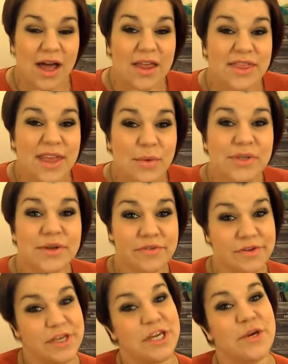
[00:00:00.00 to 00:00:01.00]
There were a
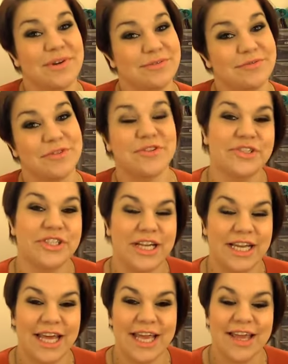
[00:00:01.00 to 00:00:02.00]
few,
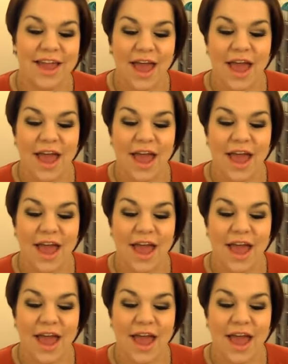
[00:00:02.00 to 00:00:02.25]
unfortunately,